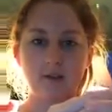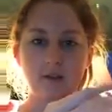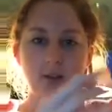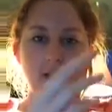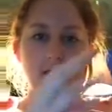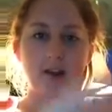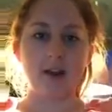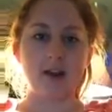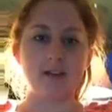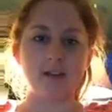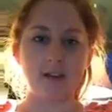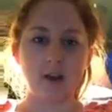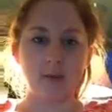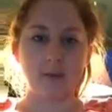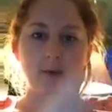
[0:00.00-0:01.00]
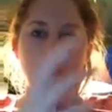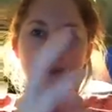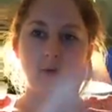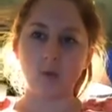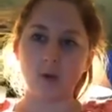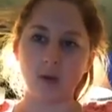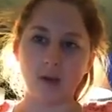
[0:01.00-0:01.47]
and has happened and
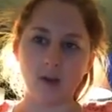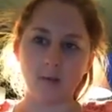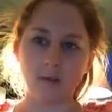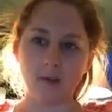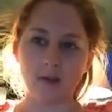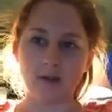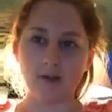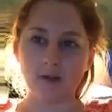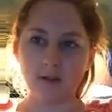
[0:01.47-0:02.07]
will happen.